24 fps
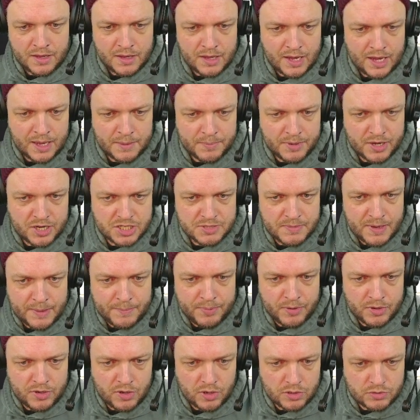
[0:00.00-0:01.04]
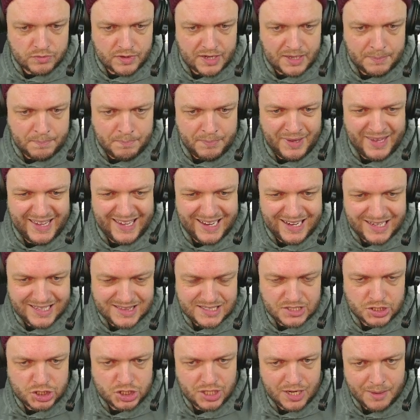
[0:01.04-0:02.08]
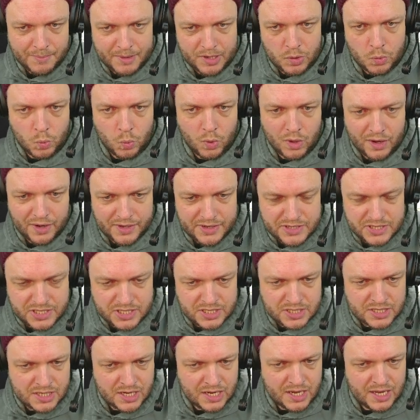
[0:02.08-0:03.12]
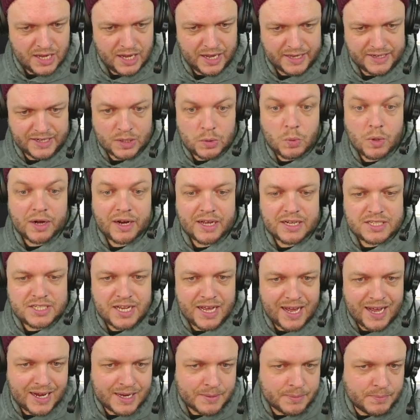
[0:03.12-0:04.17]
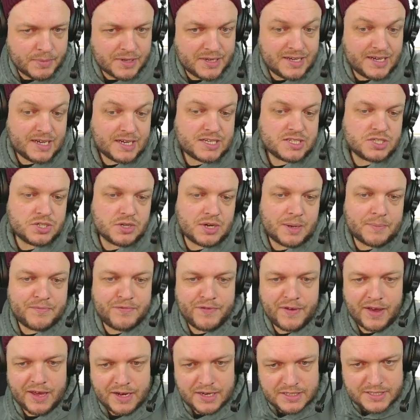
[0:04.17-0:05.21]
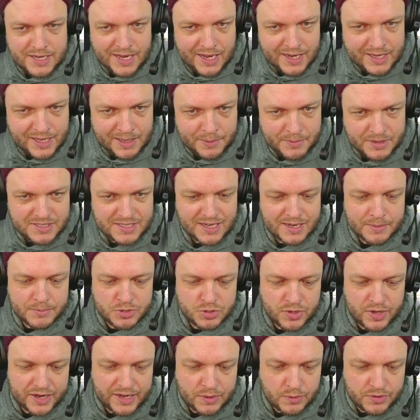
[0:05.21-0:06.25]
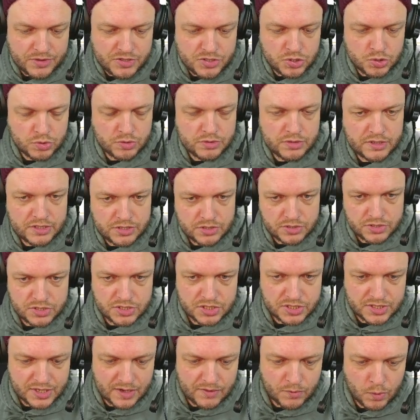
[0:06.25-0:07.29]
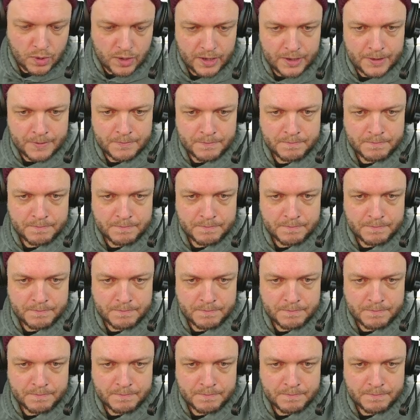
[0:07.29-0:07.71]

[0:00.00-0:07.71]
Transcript: And because my opponent already pinged the Shaman once, I didn't want to attack. But next turn, I'm fine attacking because then I'm trading with 2 creatures instead of 1.